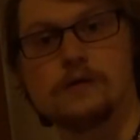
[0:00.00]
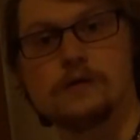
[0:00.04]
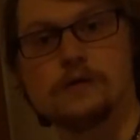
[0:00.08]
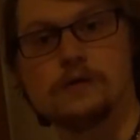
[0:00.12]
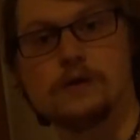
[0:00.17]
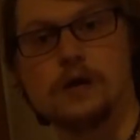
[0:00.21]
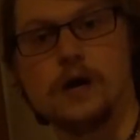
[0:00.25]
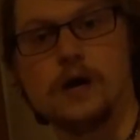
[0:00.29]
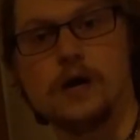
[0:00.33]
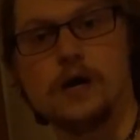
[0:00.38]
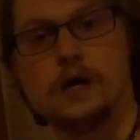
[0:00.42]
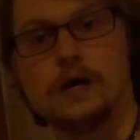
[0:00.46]

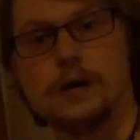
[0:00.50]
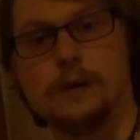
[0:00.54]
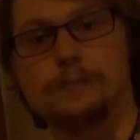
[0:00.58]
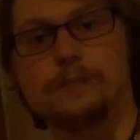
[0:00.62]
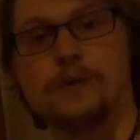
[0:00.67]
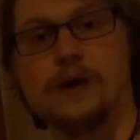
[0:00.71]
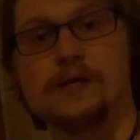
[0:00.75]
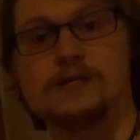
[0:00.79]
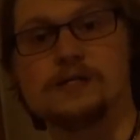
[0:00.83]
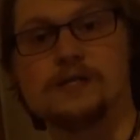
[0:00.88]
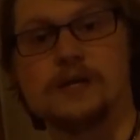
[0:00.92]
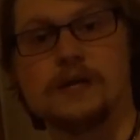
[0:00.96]

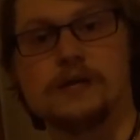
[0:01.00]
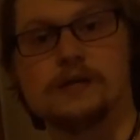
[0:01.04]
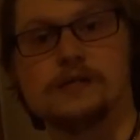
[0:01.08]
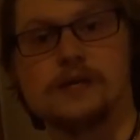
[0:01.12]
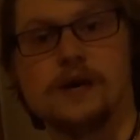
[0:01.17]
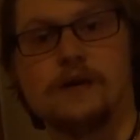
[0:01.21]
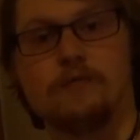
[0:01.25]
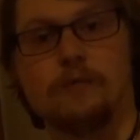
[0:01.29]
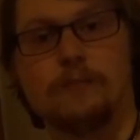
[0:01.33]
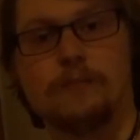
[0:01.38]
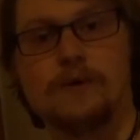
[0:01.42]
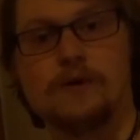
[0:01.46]
compressing it to
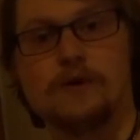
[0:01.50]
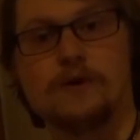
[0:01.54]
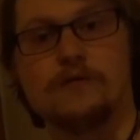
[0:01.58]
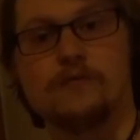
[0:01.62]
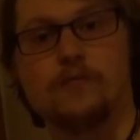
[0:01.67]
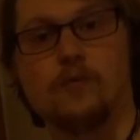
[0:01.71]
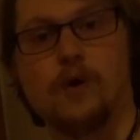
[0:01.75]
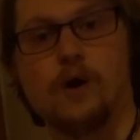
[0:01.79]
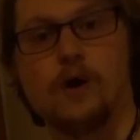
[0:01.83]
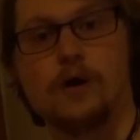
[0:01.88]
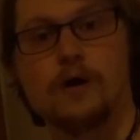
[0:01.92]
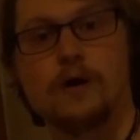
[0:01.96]
have a period of
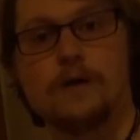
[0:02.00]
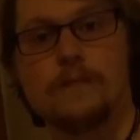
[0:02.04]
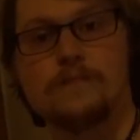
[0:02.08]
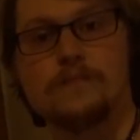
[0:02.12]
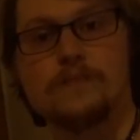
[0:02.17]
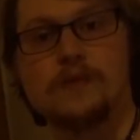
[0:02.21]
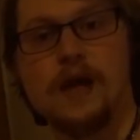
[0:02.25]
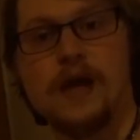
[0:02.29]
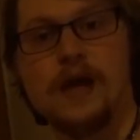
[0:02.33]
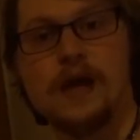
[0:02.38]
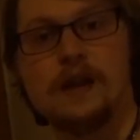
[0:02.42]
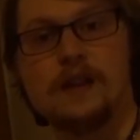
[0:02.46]
1
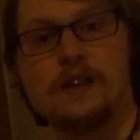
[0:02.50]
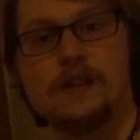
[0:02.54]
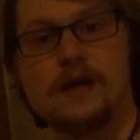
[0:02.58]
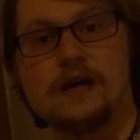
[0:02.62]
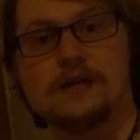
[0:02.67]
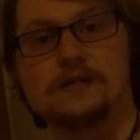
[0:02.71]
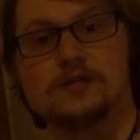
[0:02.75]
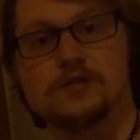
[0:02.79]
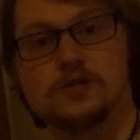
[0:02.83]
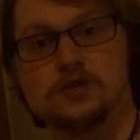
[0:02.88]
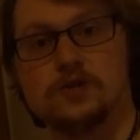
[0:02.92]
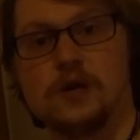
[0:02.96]
and then
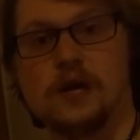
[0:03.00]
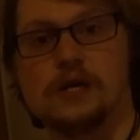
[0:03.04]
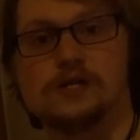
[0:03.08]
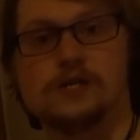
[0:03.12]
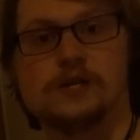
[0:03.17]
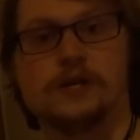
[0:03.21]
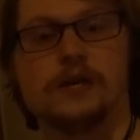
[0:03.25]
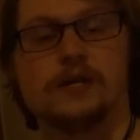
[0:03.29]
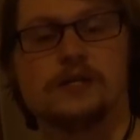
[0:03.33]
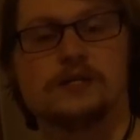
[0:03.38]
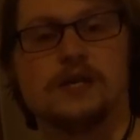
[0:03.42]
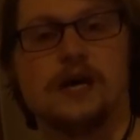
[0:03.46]

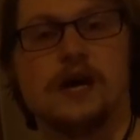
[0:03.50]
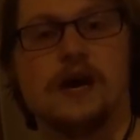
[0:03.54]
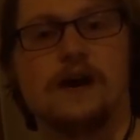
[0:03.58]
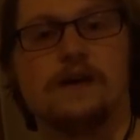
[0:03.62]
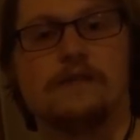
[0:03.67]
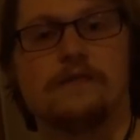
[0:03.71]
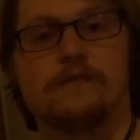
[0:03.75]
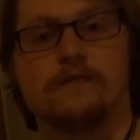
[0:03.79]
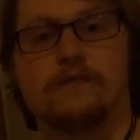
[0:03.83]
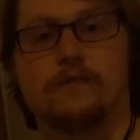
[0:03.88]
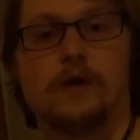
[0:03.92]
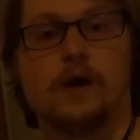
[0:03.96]
stretching it to
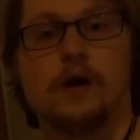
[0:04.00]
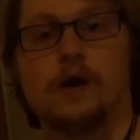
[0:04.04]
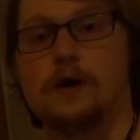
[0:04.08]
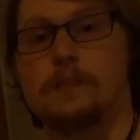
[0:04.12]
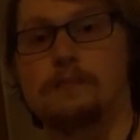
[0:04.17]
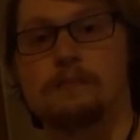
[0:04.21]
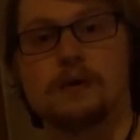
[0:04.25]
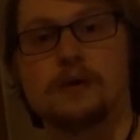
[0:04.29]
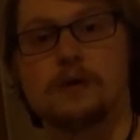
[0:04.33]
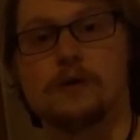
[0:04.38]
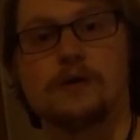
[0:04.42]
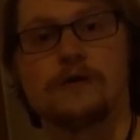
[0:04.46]
have a
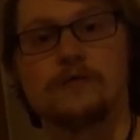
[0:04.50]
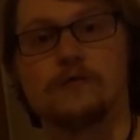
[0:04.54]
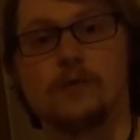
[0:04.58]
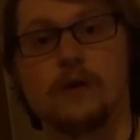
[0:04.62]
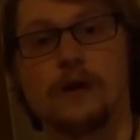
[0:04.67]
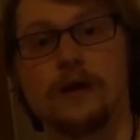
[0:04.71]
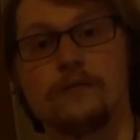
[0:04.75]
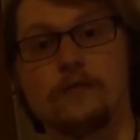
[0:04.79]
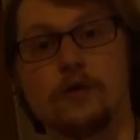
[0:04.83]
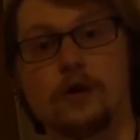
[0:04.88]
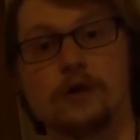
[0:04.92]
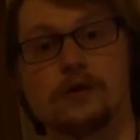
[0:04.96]
period of
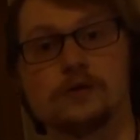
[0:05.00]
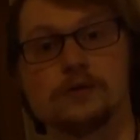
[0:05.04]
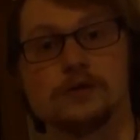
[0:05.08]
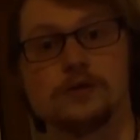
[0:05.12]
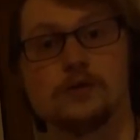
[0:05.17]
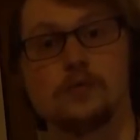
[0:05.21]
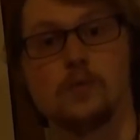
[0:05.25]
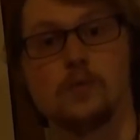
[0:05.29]
whatever else you